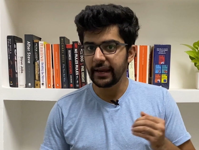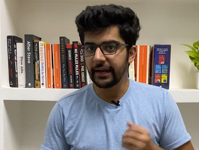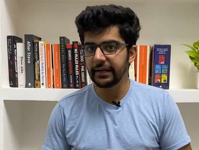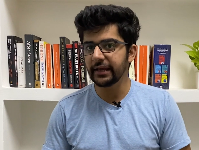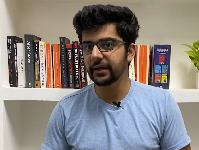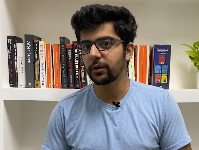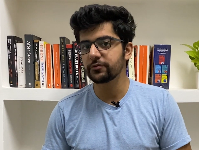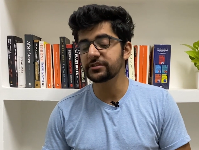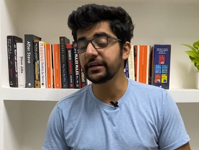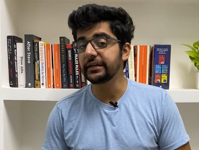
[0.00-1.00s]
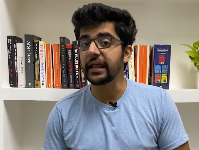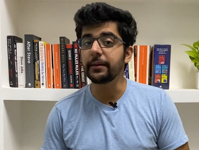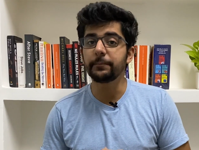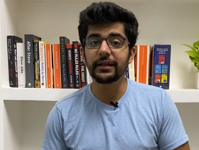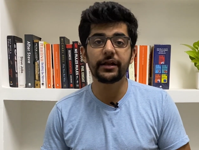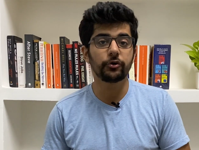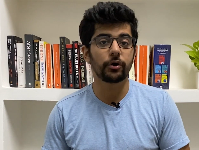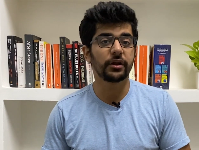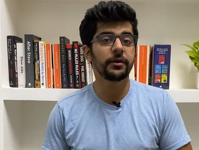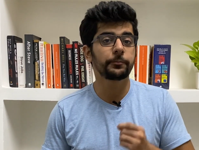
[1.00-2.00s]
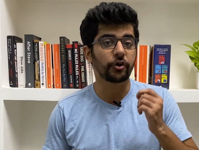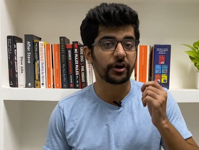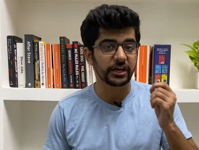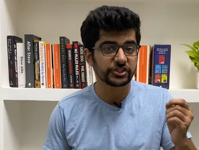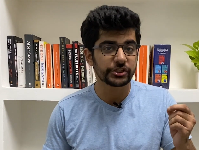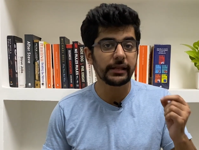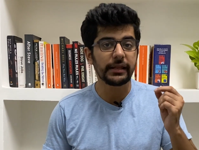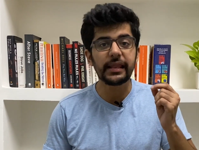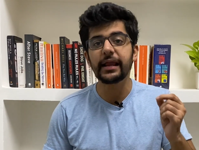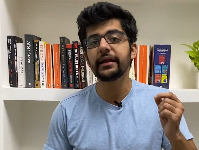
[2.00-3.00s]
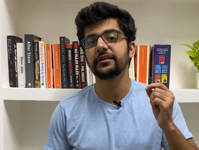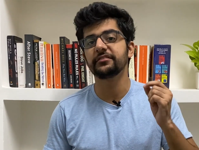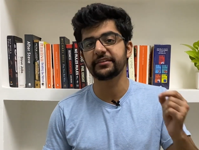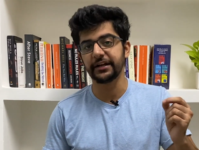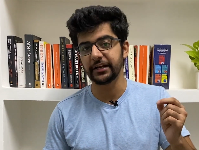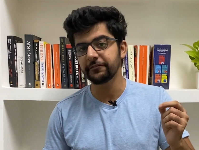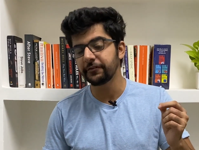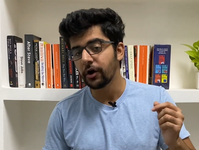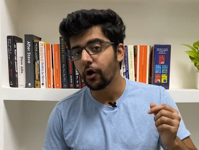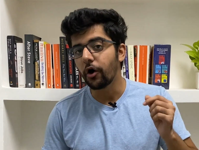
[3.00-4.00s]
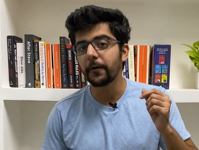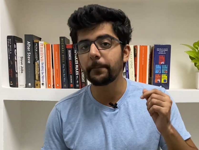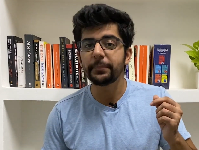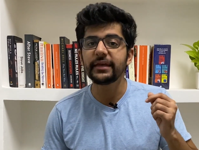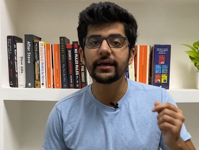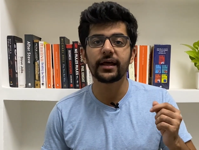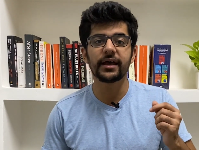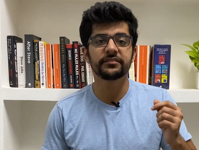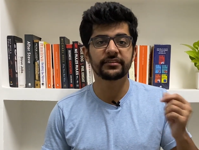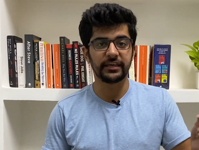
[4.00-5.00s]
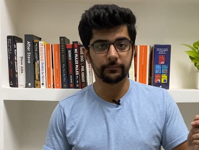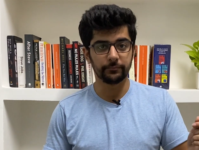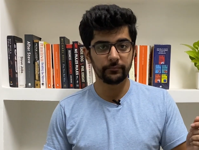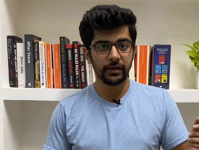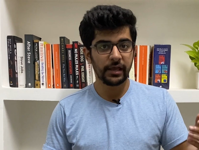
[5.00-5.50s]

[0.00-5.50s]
India announced a $10 billion production linked incentive or PLI scheme,